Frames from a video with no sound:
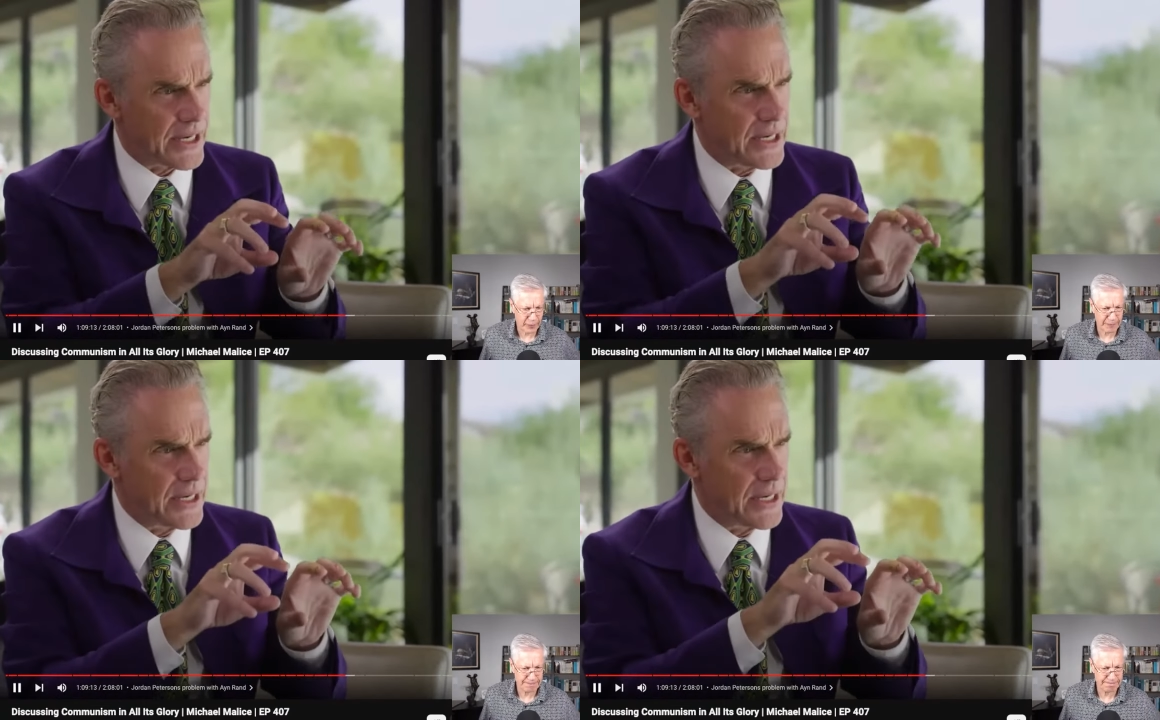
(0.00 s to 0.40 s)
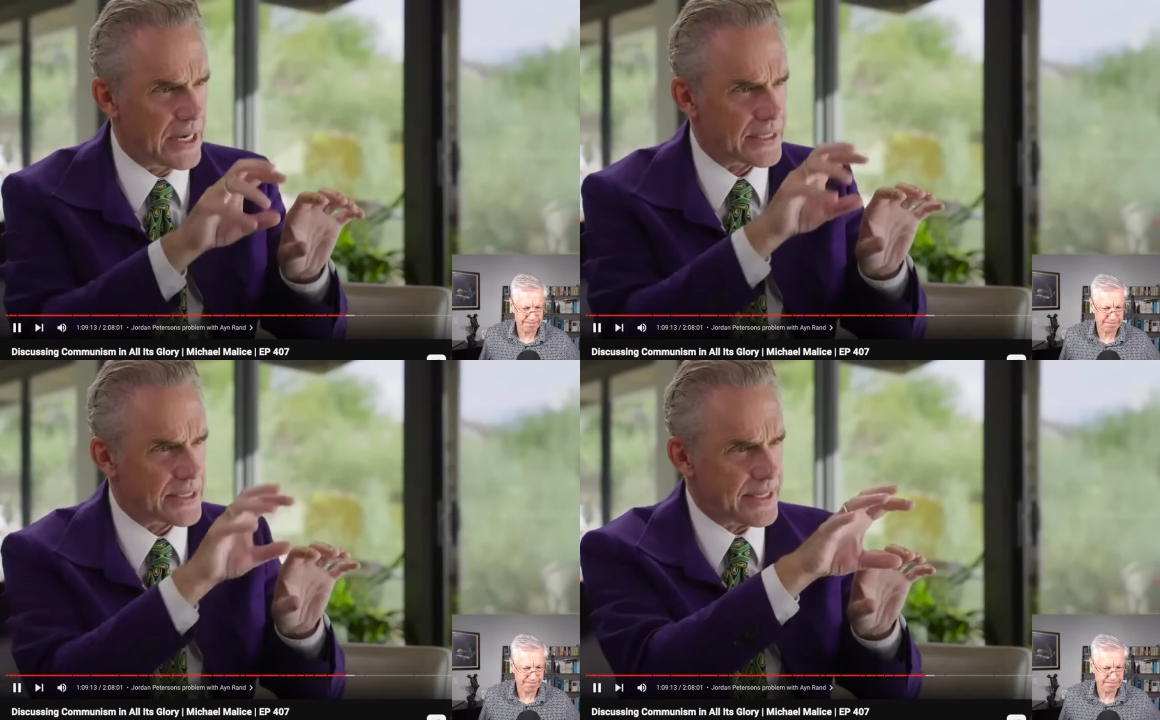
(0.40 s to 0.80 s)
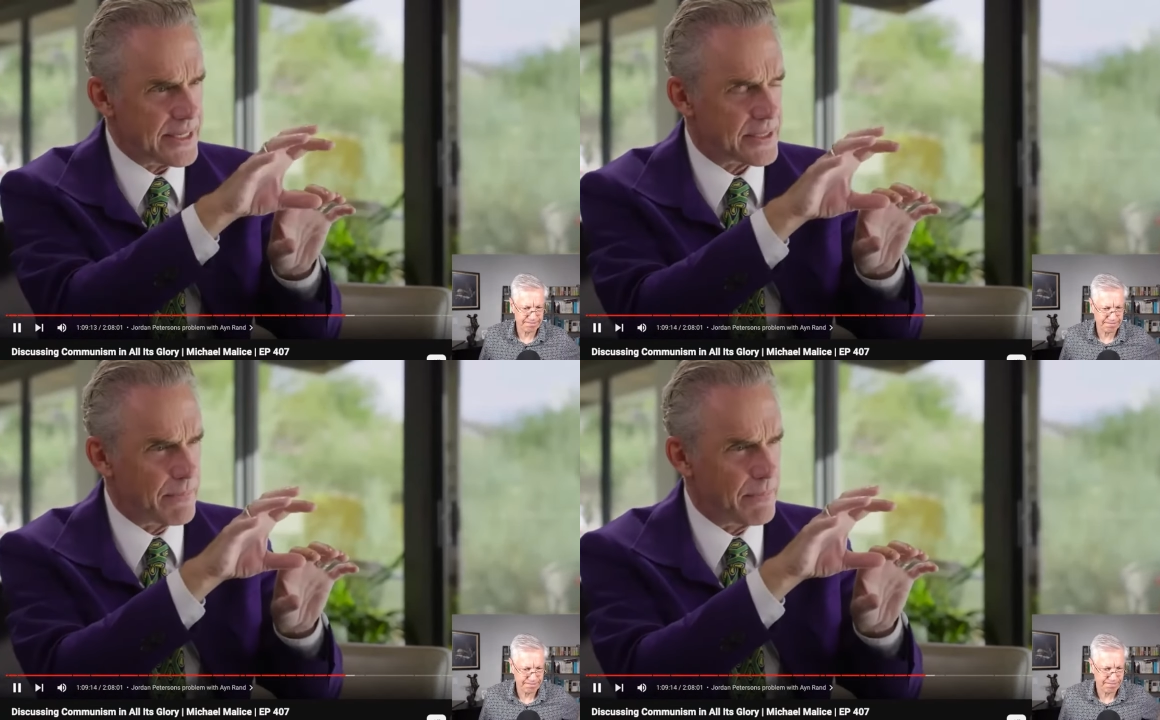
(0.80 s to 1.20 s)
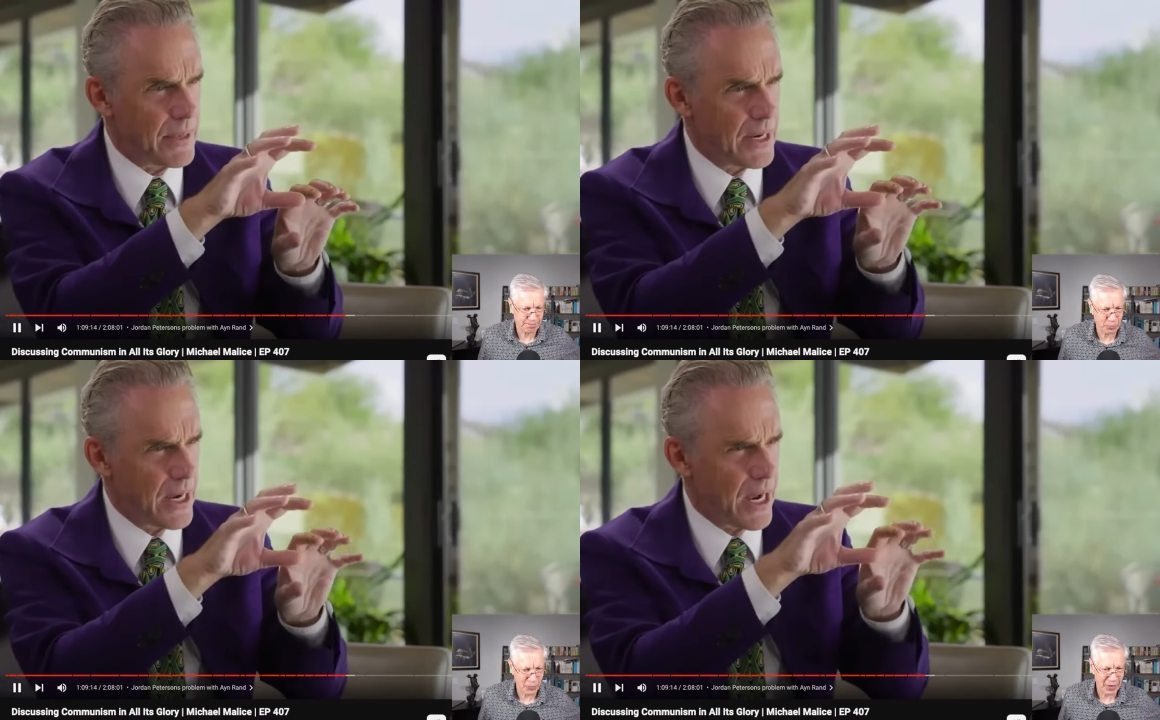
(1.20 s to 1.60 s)
Speaker 1: a system
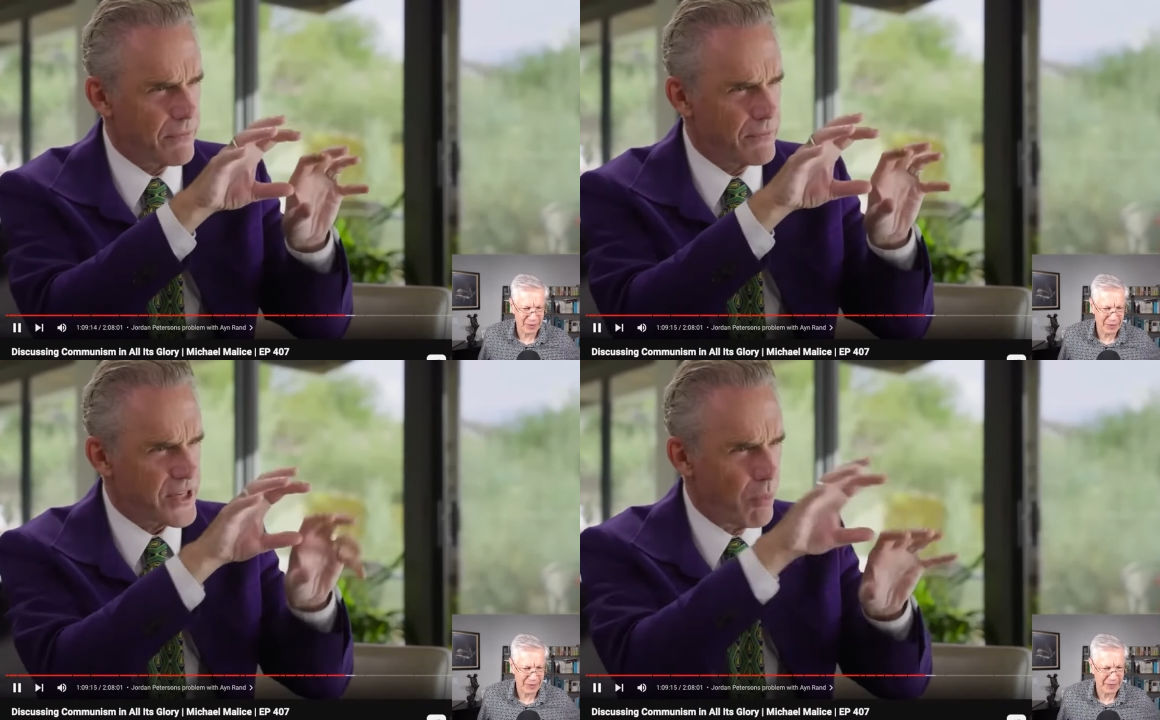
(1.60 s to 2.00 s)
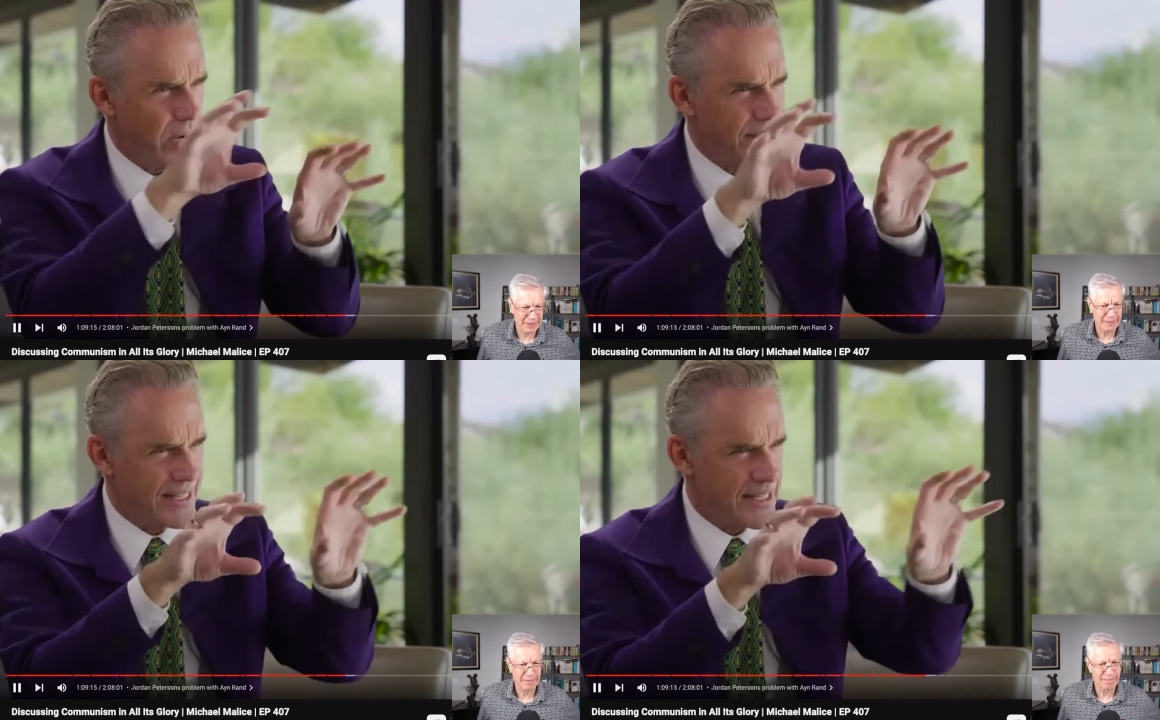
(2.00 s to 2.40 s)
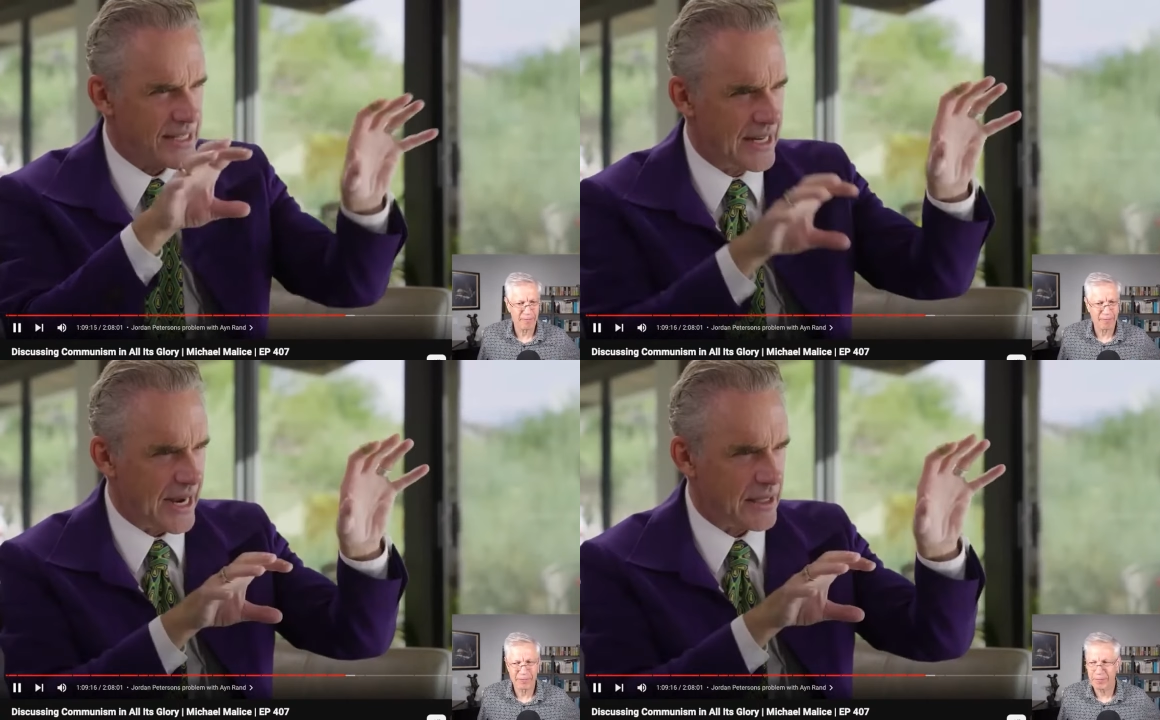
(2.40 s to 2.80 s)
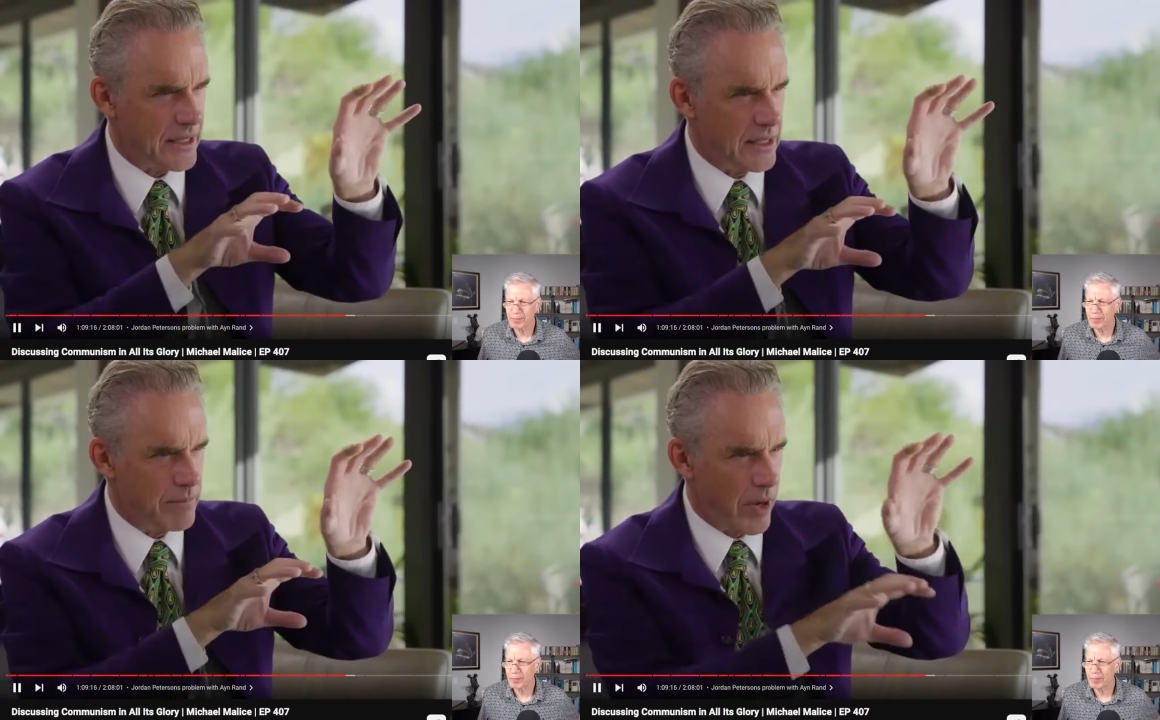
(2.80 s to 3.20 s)
of somewhat disconnected
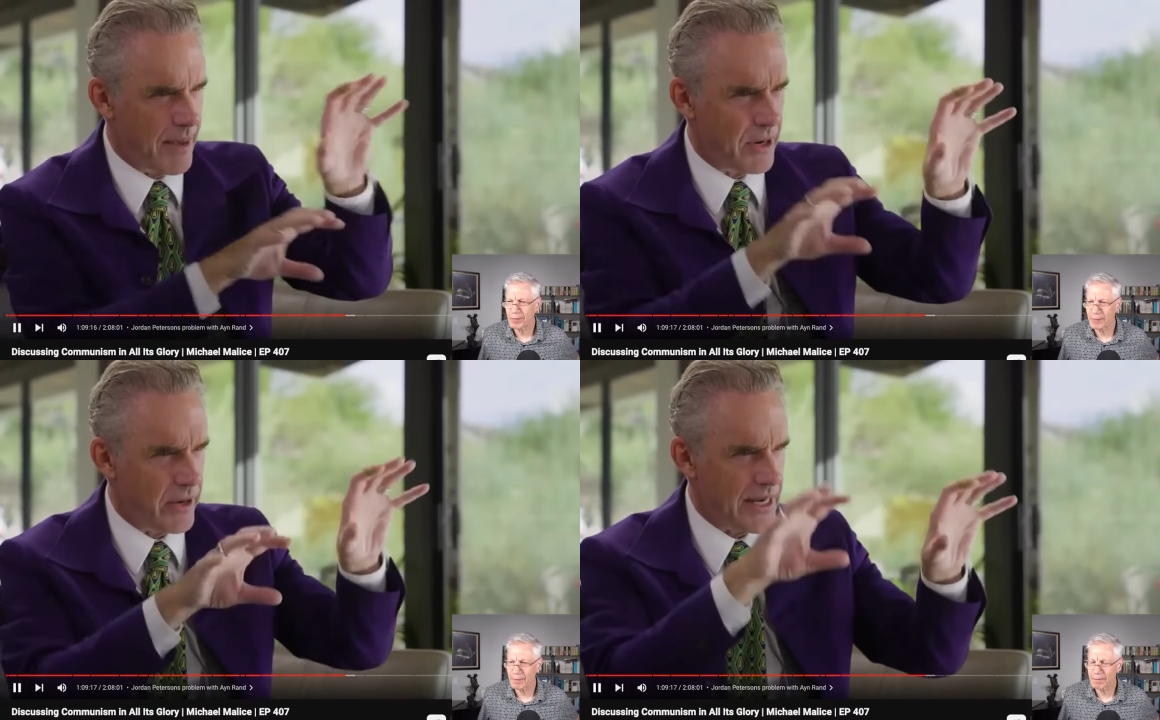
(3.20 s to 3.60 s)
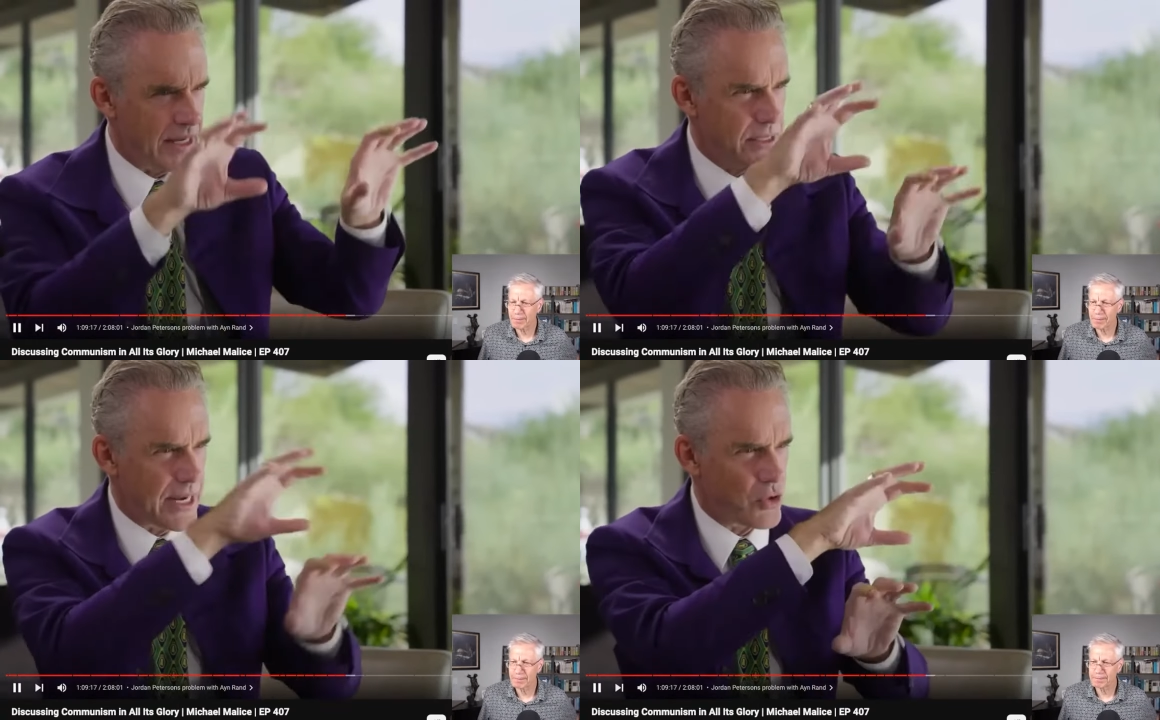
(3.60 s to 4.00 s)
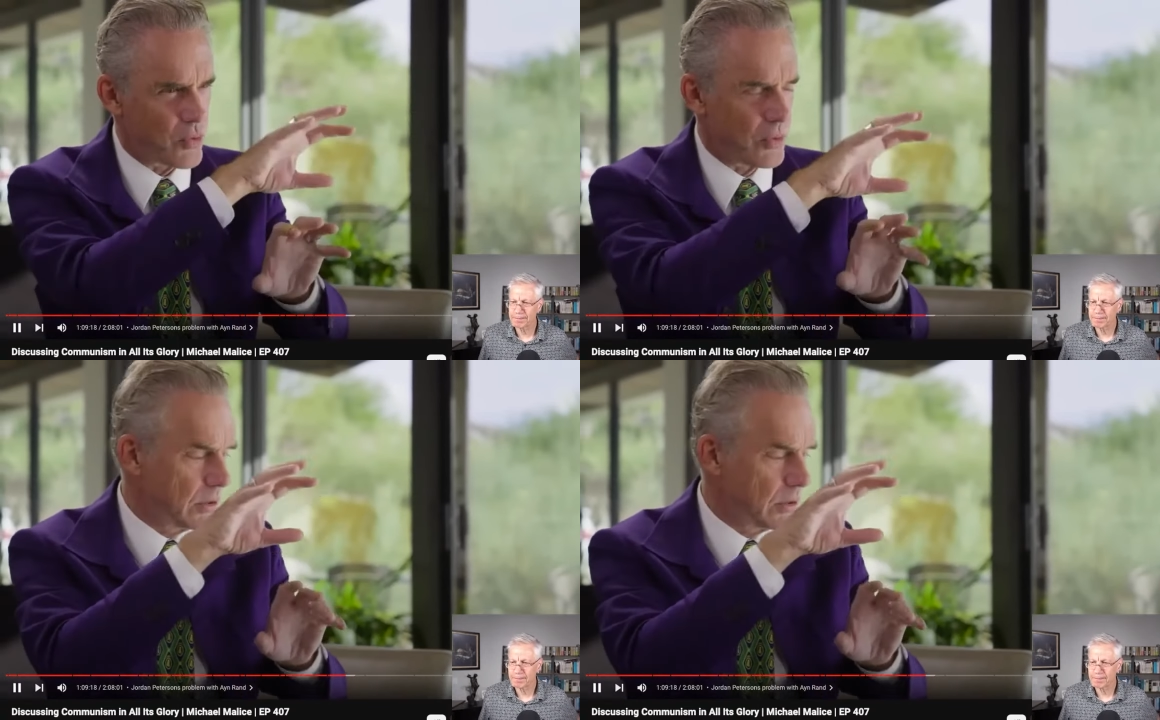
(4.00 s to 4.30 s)
primary instinctual